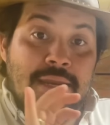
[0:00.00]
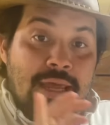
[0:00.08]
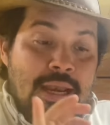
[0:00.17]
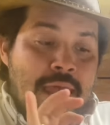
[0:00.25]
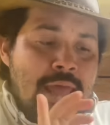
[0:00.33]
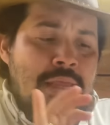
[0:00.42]

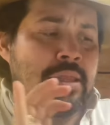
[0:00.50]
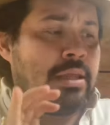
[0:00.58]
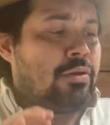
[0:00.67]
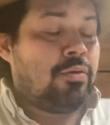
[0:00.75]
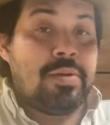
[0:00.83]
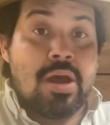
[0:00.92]

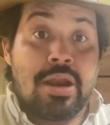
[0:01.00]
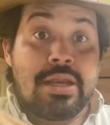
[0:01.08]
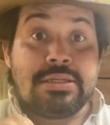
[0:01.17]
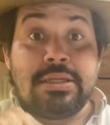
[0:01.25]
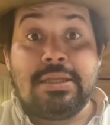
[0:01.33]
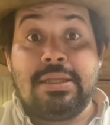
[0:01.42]
And to be
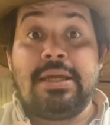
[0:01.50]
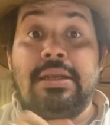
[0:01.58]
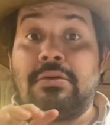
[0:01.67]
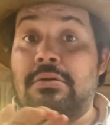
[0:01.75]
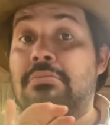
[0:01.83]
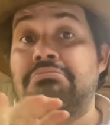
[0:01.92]
honest, it did